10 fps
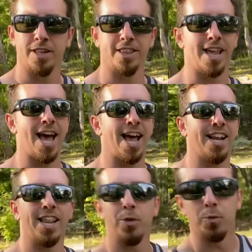that
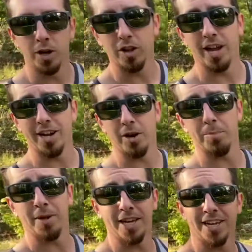they will end up
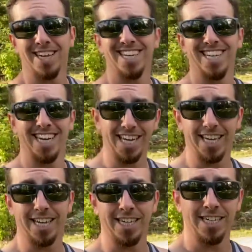being eaten,